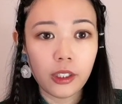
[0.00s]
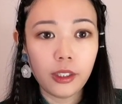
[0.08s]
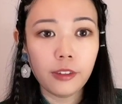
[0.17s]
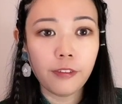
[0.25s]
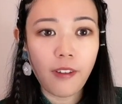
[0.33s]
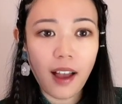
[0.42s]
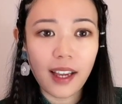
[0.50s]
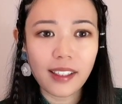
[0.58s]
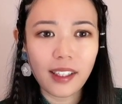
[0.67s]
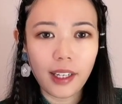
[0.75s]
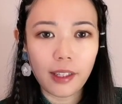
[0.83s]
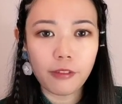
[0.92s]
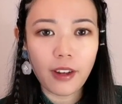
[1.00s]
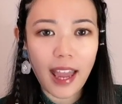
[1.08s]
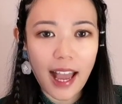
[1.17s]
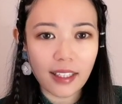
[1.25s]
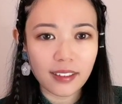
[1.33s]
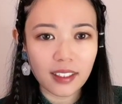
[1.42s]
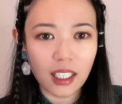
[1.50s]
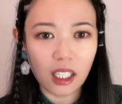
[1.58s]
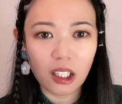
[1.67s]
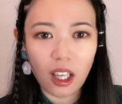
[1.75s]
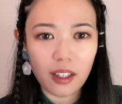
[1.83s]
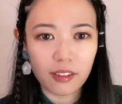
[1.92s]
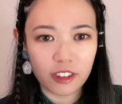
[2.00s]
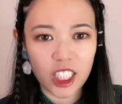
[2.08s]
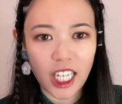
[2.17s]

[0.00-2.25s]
you find if you ask a lot of